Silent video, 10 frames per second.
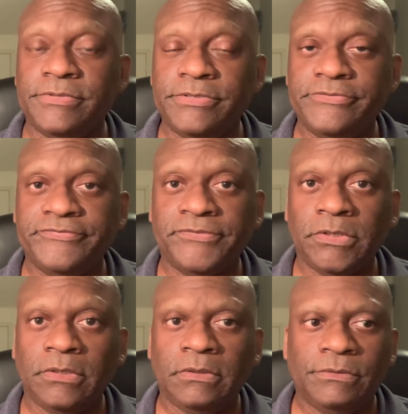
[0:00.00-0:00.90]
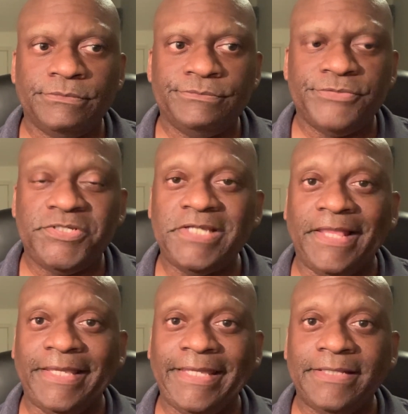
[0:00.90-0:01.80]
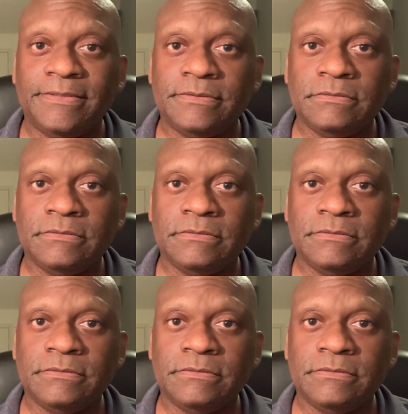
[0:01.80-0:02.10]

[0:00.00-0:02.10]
of selling it